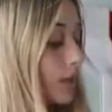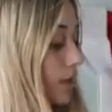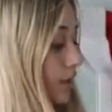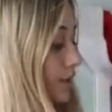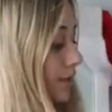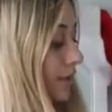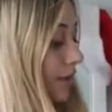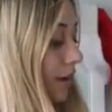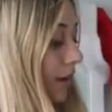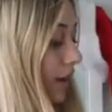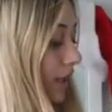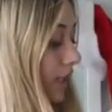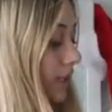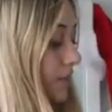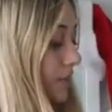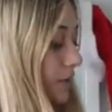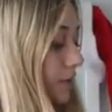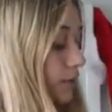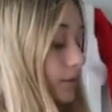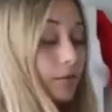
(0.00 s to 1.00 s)
so I'm going to
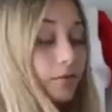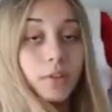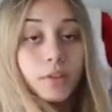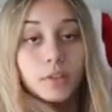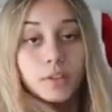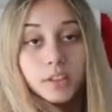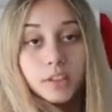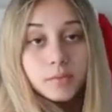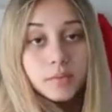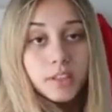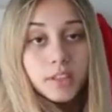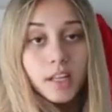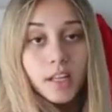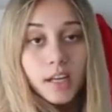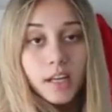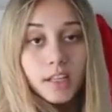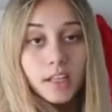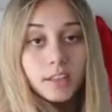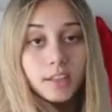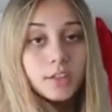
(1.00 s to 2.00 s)
be reviewing them
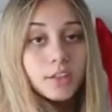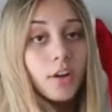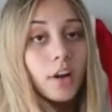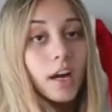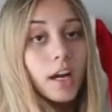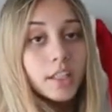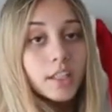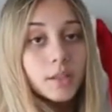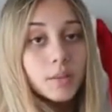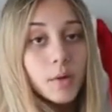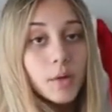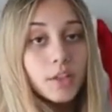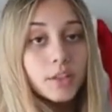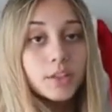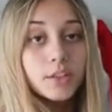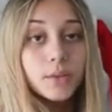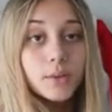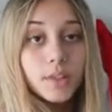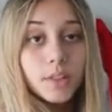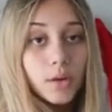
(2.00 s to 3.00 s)
today, trying them on,
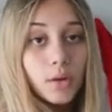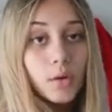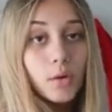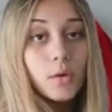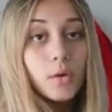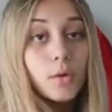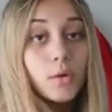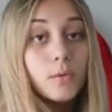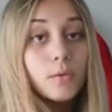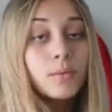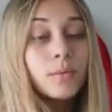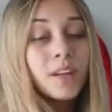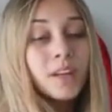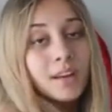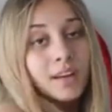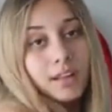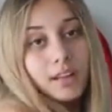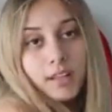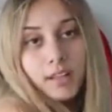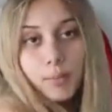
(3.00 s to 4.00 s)
doing a haul,
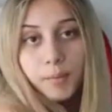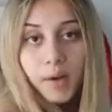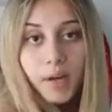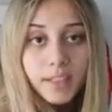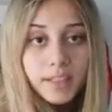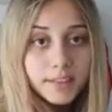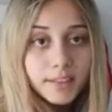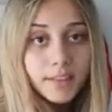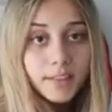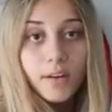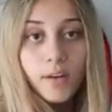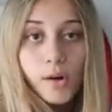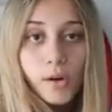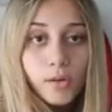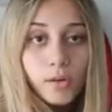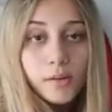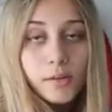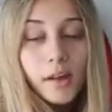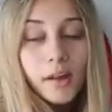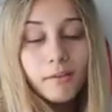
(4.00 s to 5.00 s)
the basic
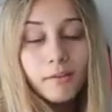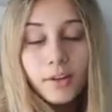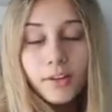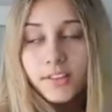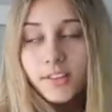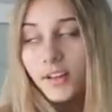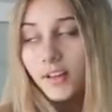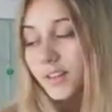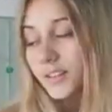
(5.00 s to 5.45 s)
haul everyone